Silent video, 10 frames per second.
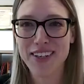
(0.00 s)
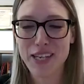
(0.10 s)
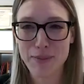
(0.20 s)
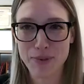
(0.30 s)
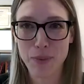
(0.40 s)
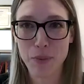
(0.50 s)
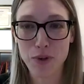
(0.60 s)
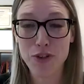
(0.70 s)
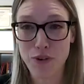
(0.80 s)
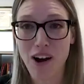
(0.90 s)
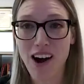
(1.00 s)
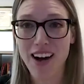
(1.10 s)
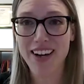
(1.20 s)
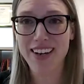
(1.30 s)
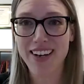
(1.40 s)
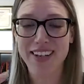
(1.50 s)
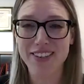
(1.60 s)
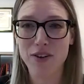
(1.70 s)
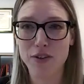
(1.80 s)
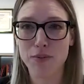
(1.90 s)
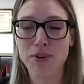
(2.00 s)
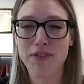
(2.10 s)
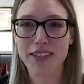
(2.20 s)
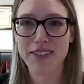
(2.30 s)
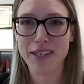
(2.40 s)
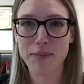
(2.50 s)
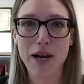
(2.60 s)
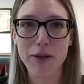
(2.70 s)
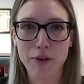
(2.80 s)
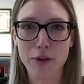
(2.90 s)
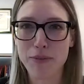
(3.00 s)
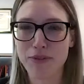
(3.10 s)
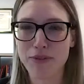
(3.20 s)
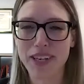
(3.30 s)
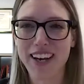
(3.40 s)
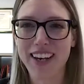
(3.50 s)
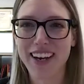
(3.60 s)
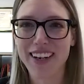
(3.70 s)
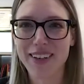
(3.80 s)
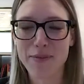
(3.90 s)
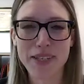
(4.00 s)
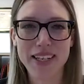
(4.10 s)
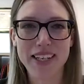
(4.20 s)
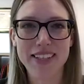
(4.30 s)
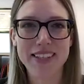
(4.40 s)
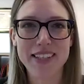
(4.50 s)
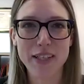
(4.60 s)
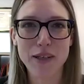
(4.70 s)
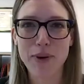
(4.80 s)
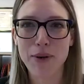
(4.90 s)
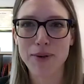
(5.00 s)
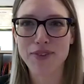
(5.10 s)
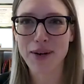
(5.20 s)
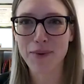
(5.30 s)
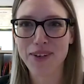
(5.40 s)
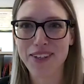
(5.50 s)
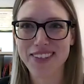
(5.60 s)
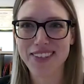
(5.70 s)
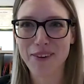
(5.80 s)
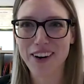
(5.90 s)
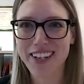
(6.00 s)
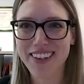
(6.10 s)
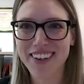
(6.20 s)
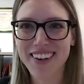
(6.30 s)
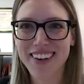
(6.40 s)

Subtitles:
keeps the wood dry, and is also preventing microbes from getting in and beginning to decompose that wood. Is that right?